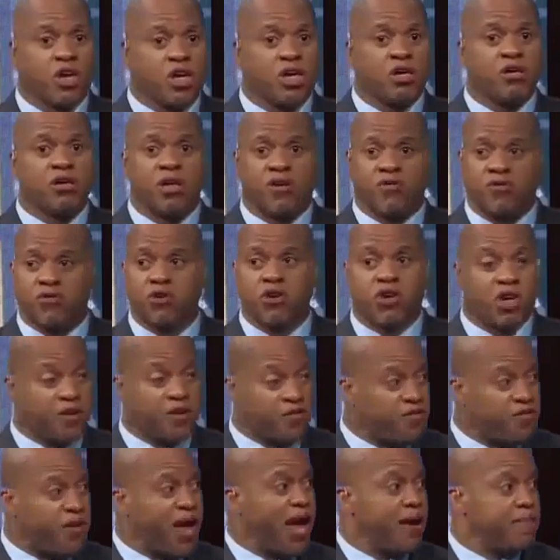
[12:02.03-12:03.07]
you're
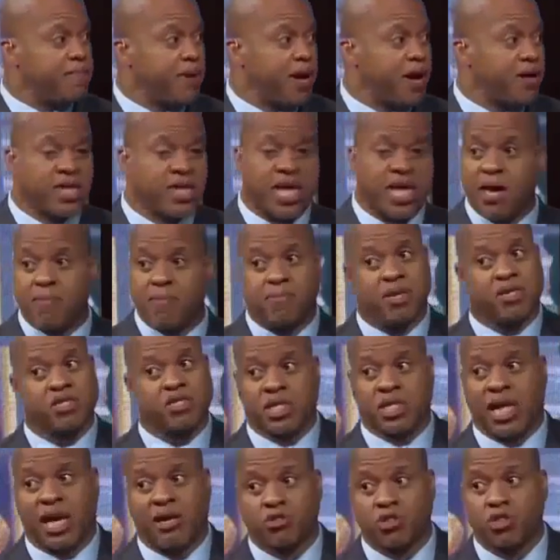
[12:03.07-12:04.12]
gonna fat mouth, can't be
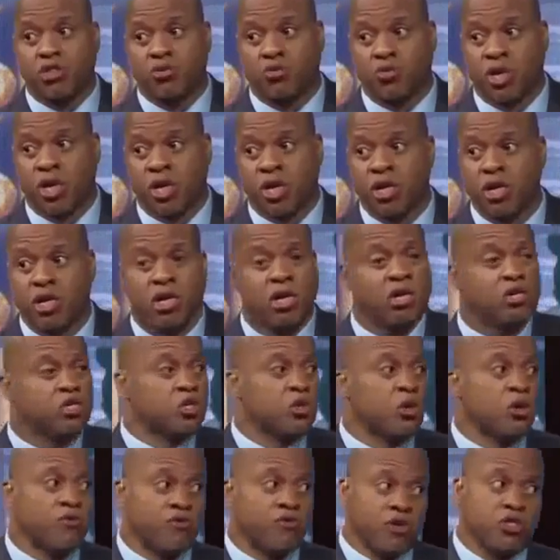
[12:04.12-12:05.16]
a slouch in the ring.
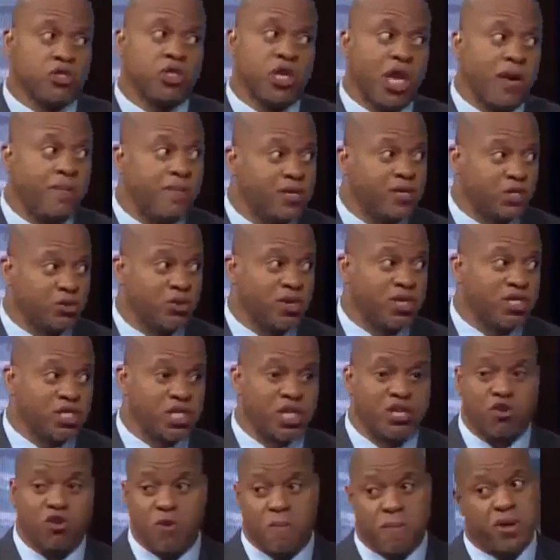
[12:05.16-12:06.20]
So if you're Jameis
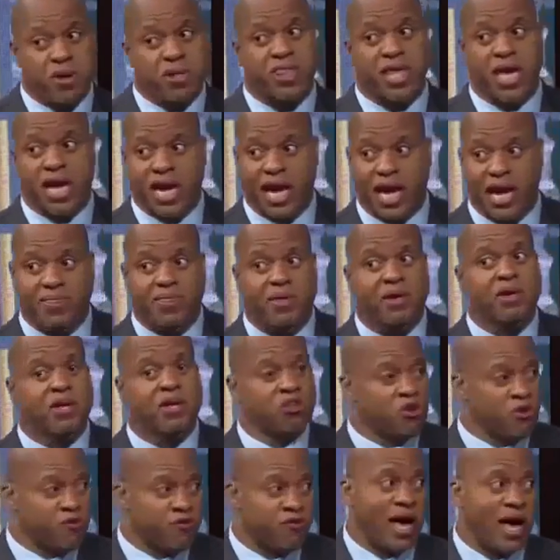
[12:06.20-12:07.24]
Winston, you put that out
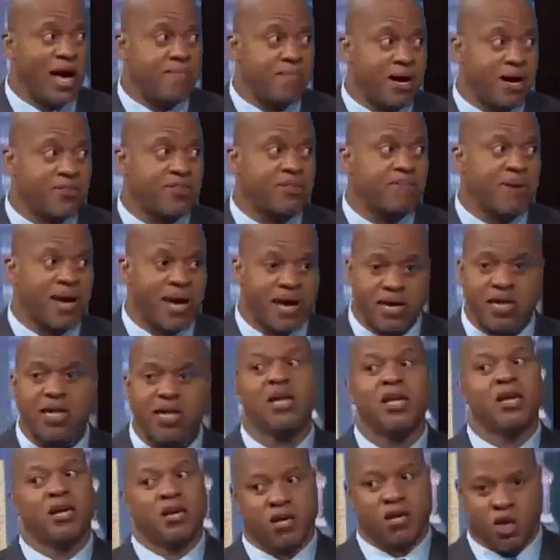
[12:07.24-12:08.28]
there and you fat mouth about
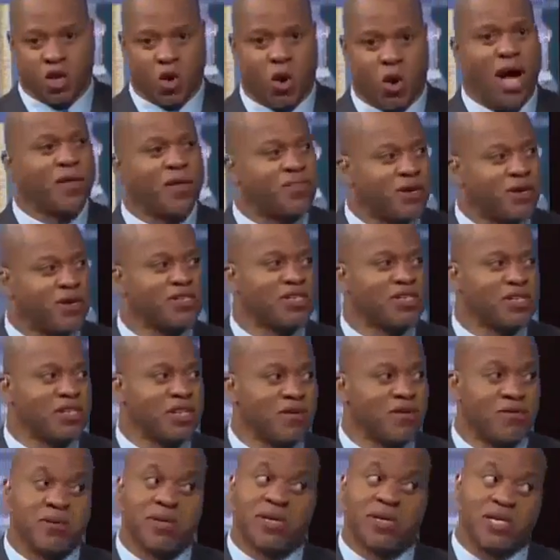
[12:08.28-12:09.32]
it, go out there and
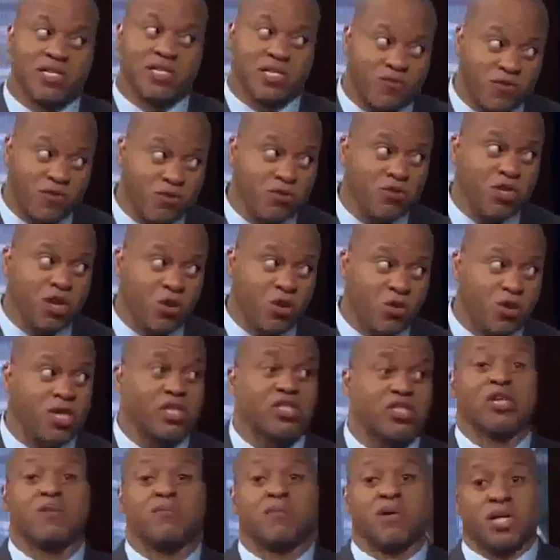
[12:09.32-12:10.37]
deliver. Because if you
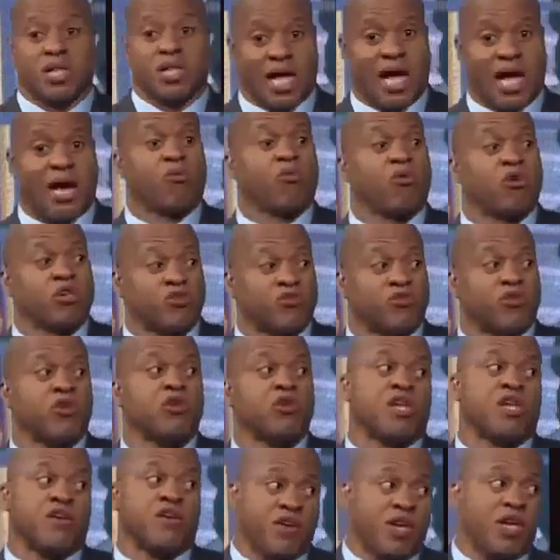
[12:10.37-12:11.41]
don't, it's going to be a lot worse for
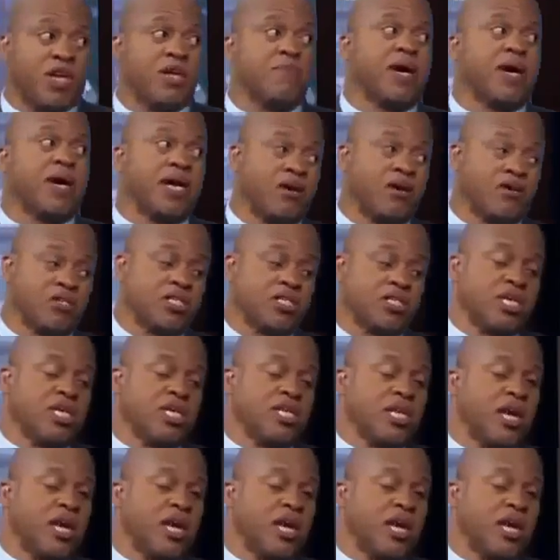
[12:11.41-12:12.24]
you than if anybody else has said that.